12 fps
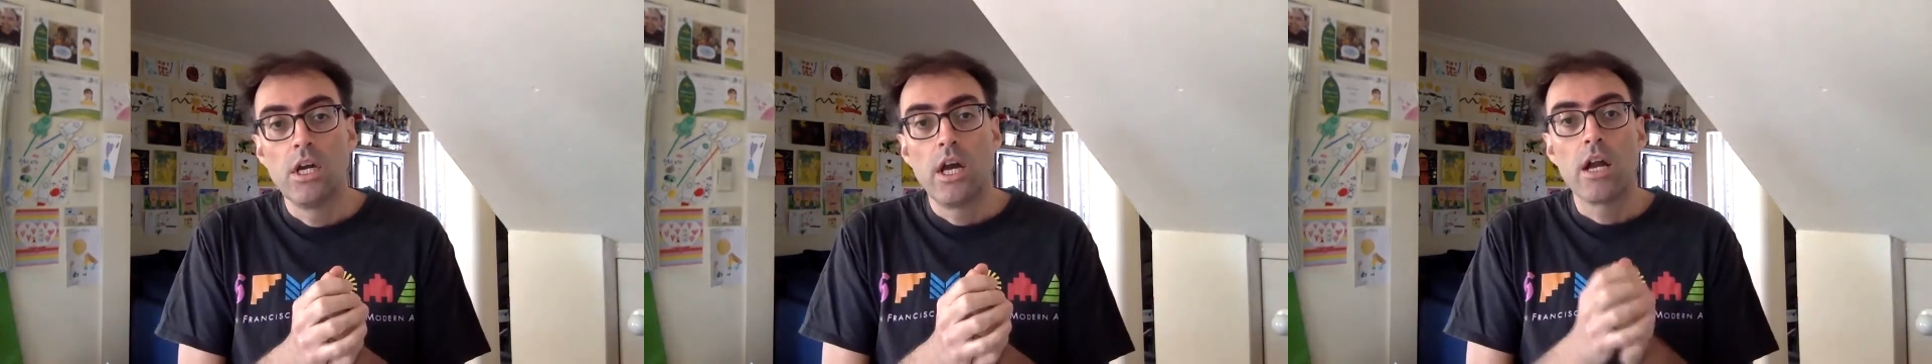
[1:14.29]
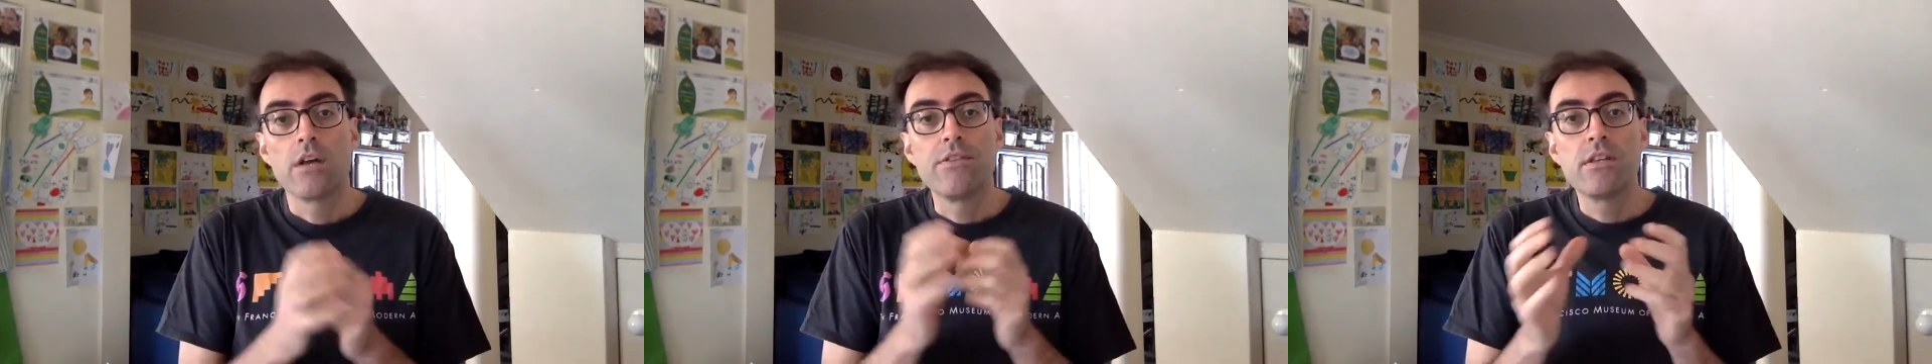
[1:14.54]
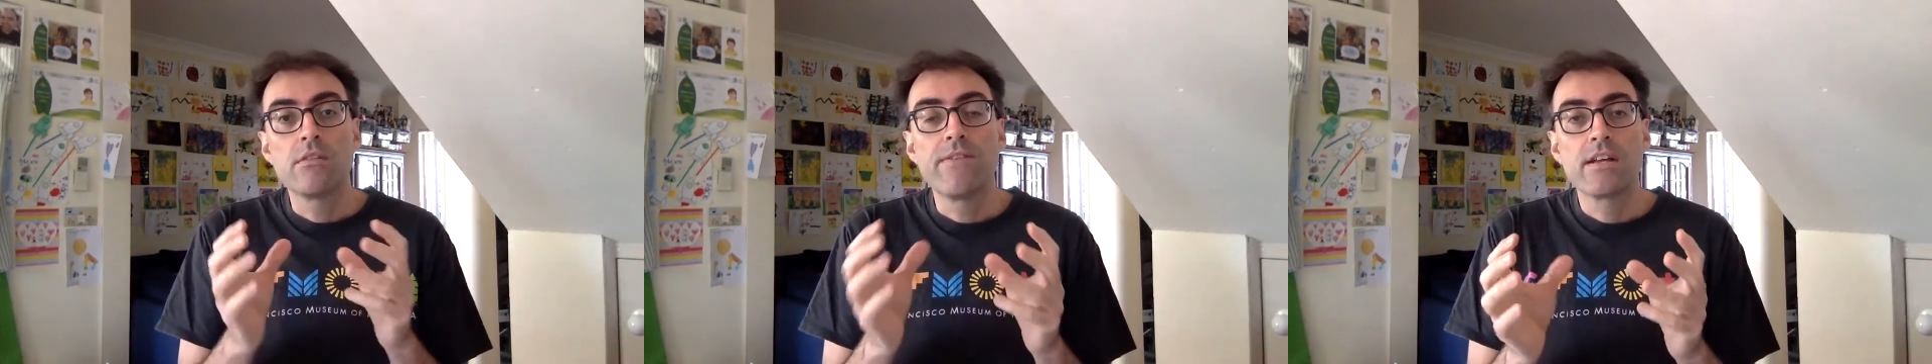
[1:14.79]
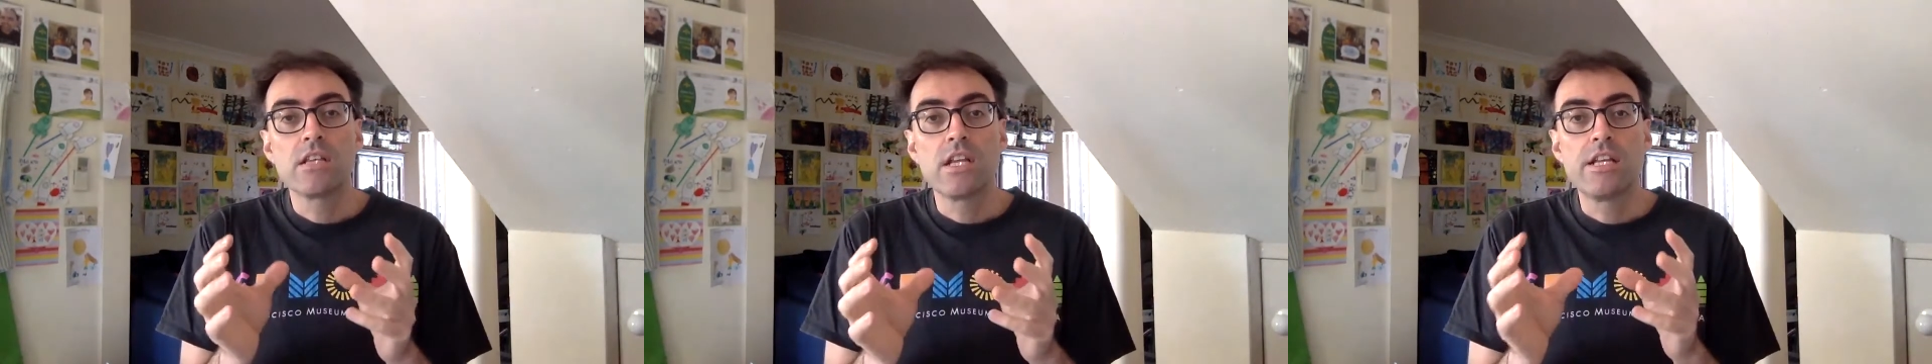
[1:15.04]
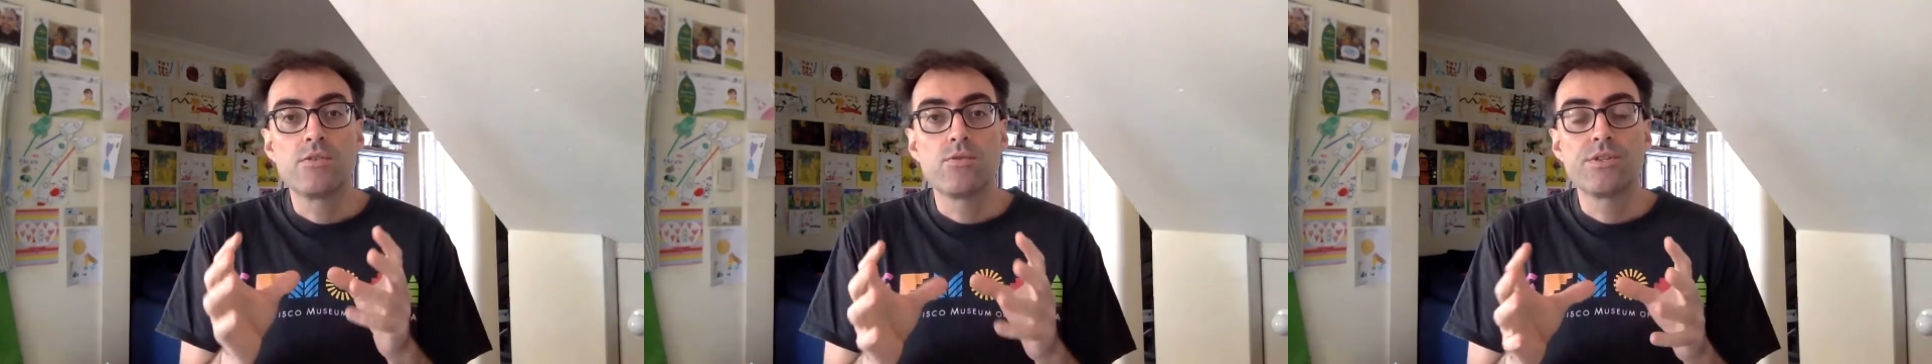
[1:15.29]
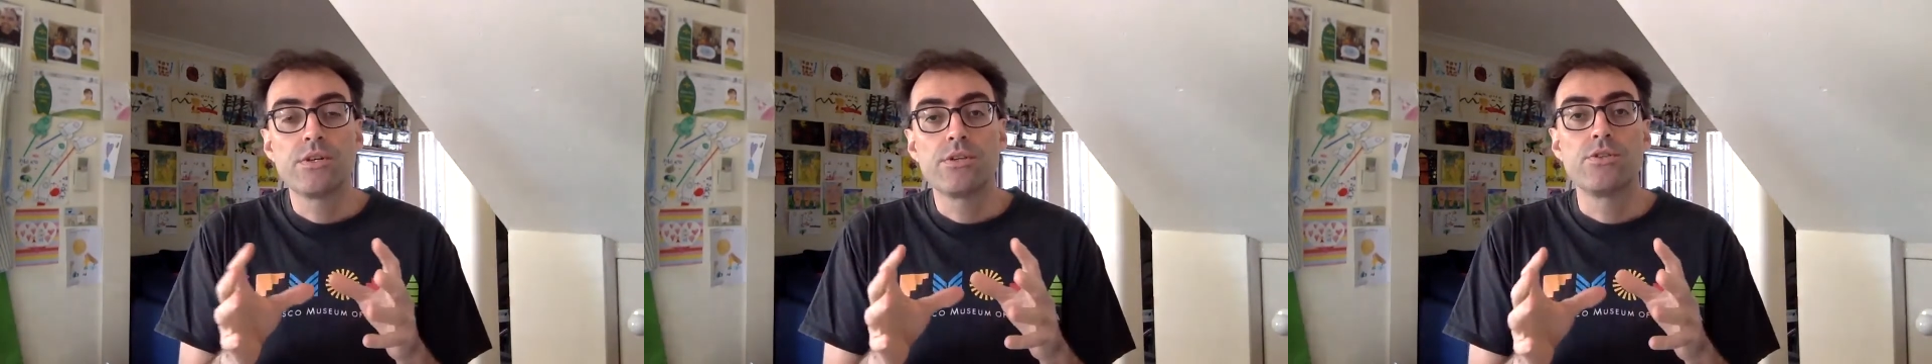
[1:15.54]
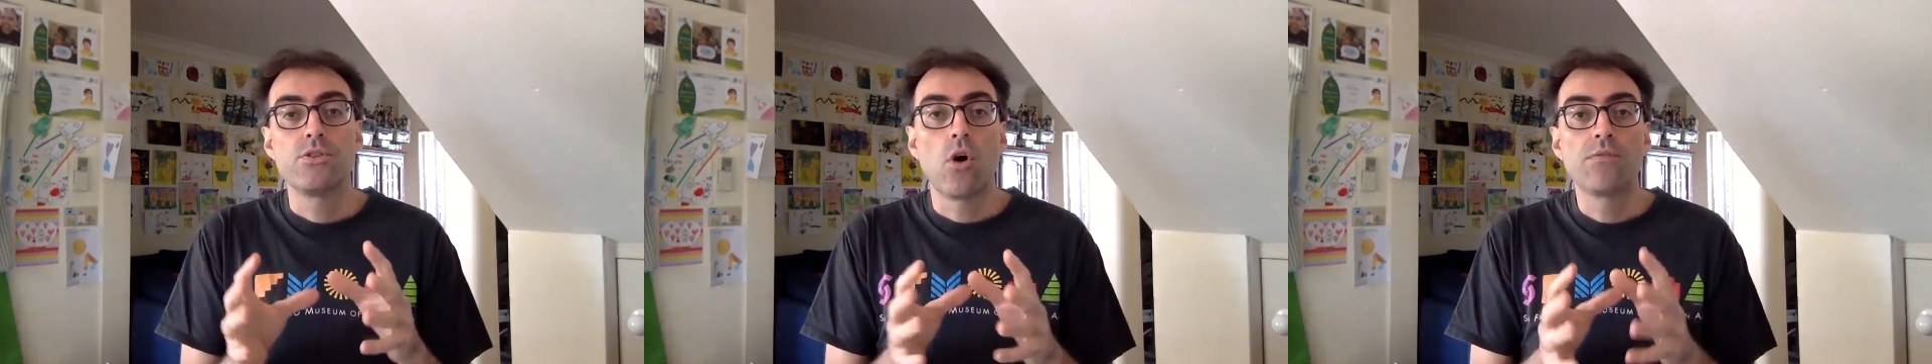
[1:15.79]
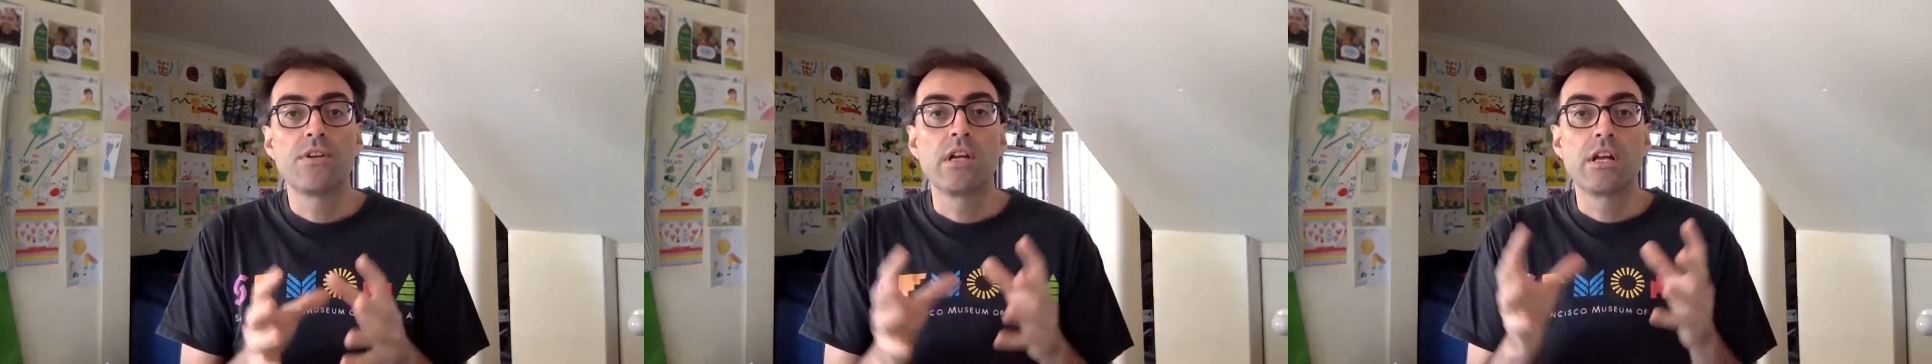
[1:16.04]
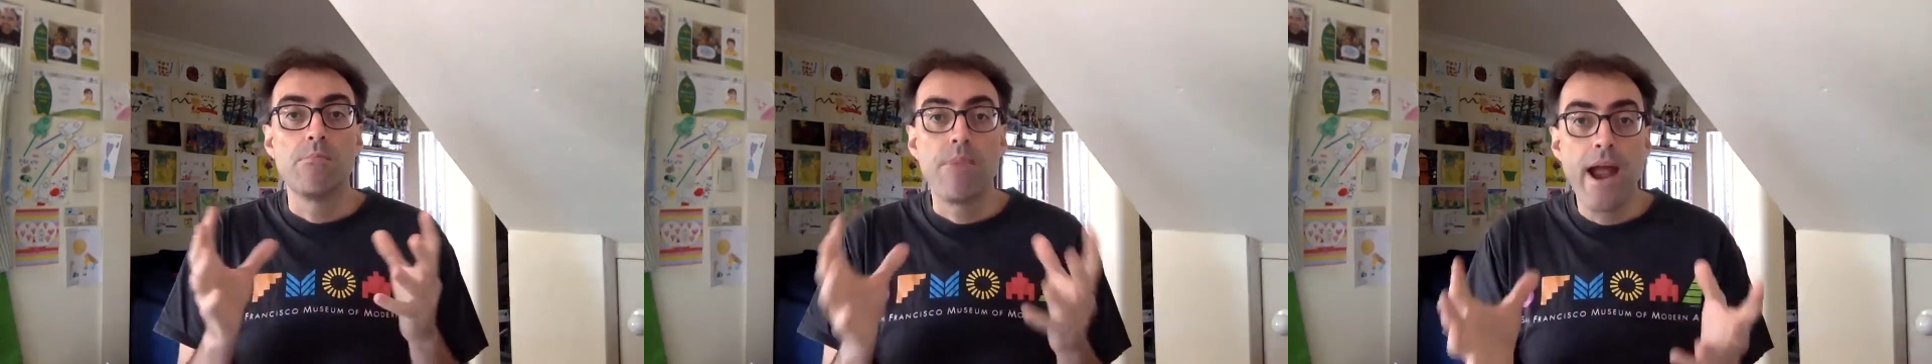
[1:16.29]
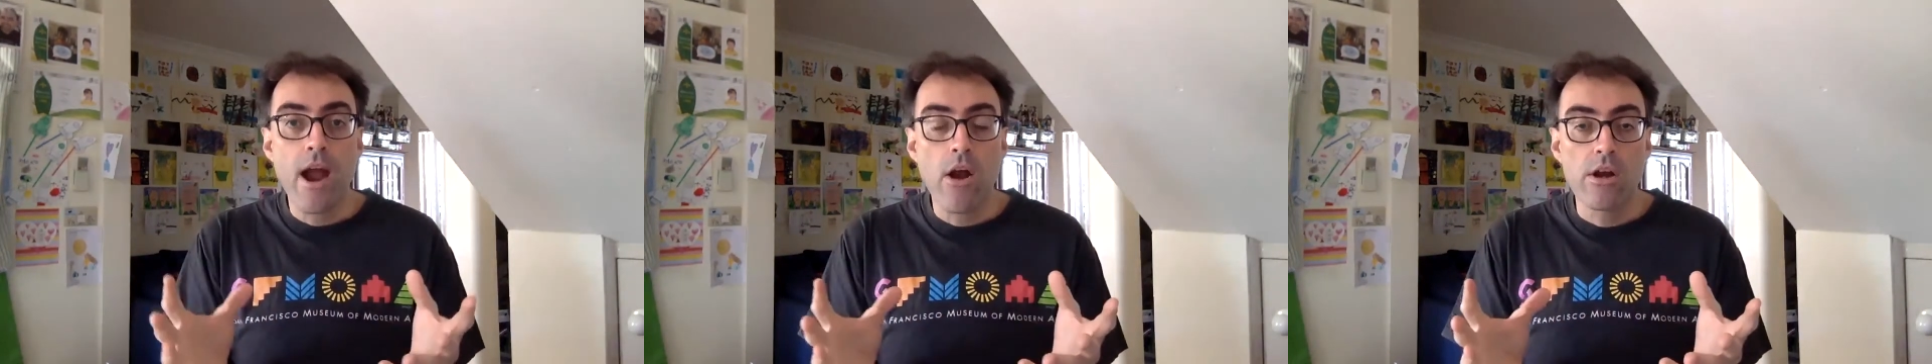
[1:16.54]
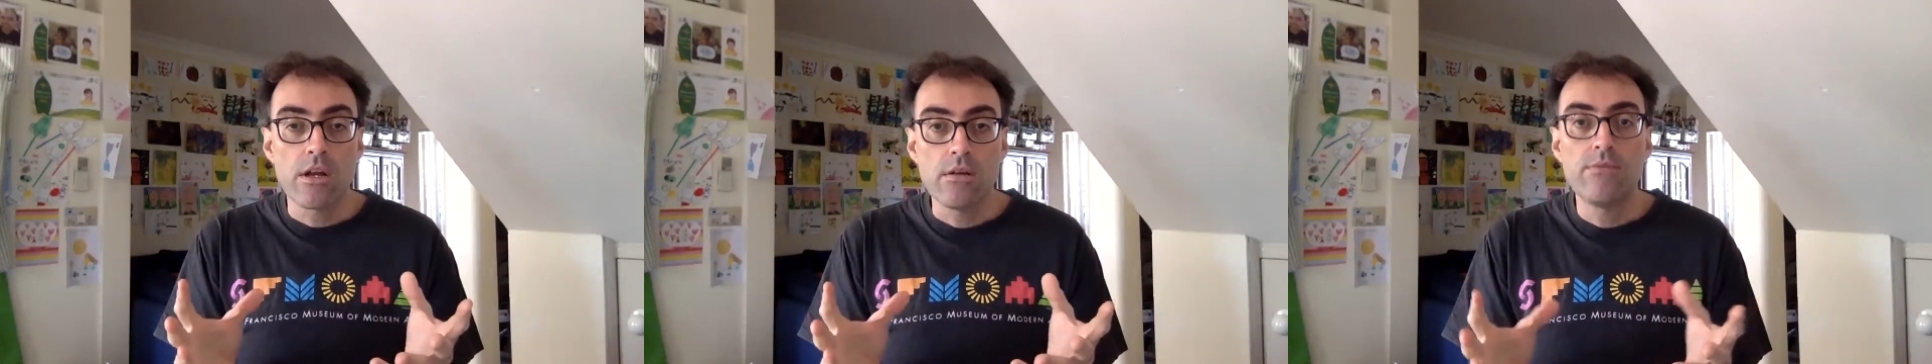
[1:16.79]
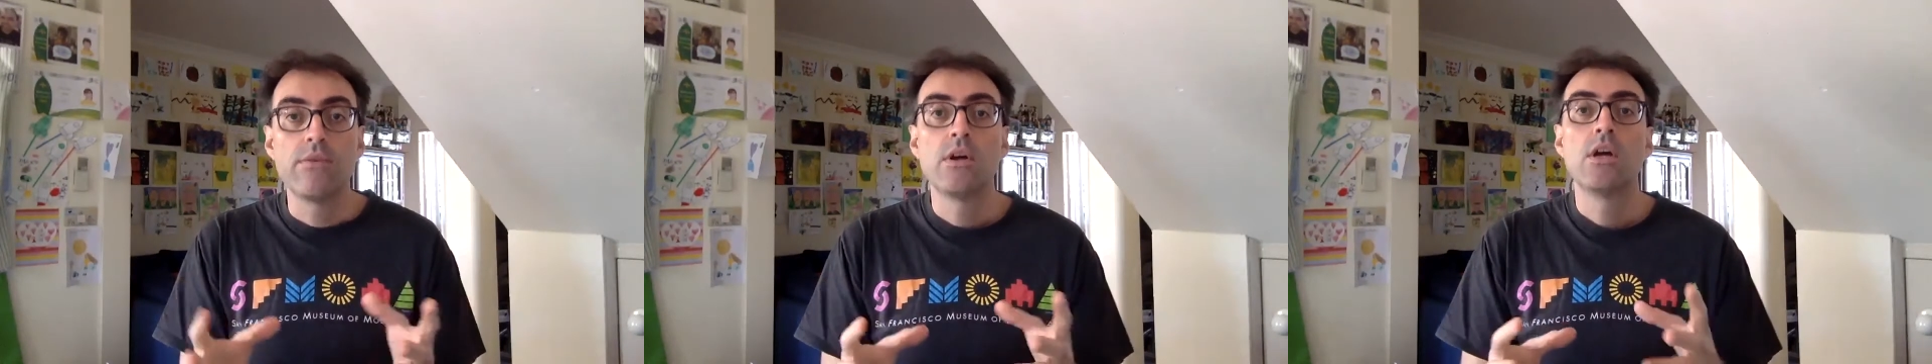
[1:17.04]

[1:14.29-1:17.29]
And I think the fact that his research is often comparative,